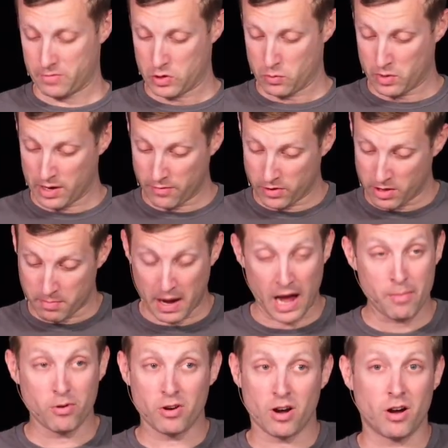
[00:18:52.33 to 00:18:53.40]
Whenever the
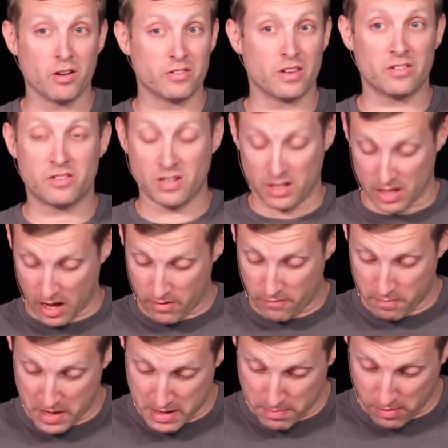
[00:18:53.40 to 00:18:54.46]
Bible calls us to love
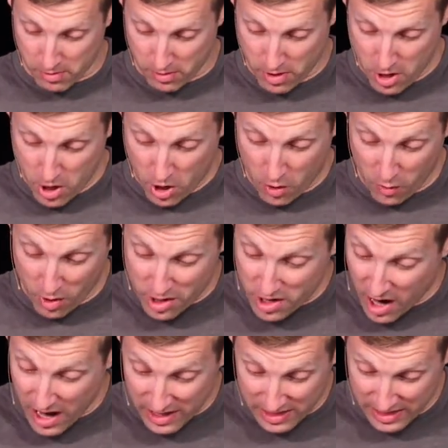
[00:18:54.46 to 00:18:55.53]
people who are
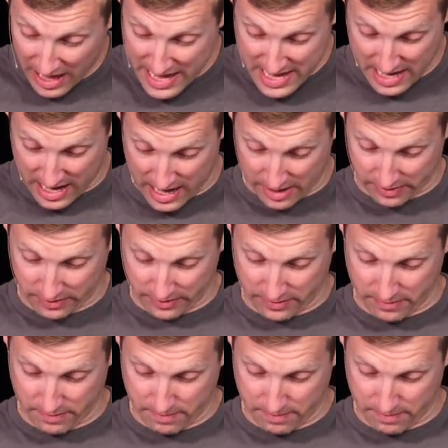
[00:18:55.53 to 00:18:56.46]
not like us,